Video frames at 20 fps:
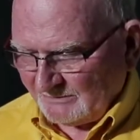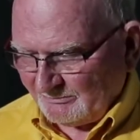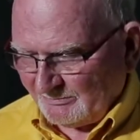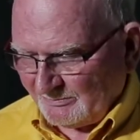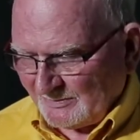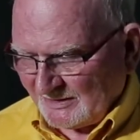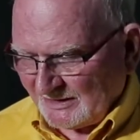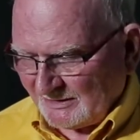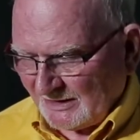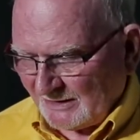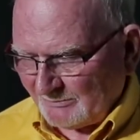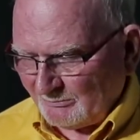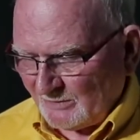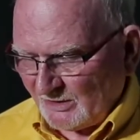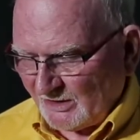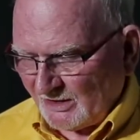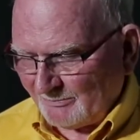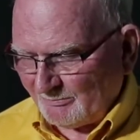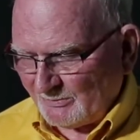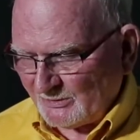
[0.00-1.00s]
had
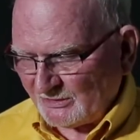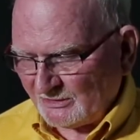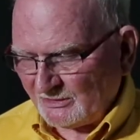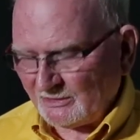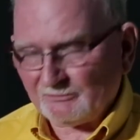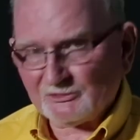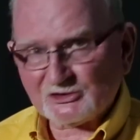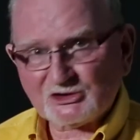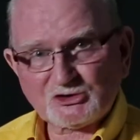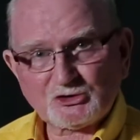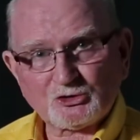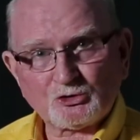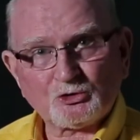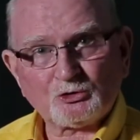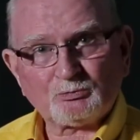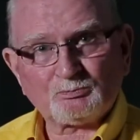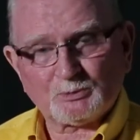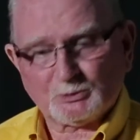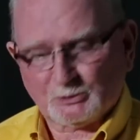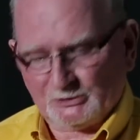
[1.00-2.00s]
become a bit of a
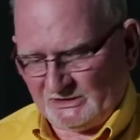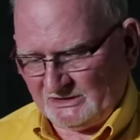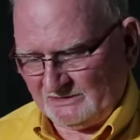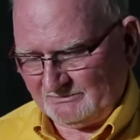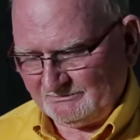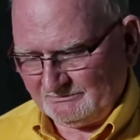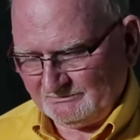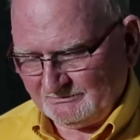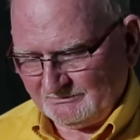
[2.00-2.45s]
show pony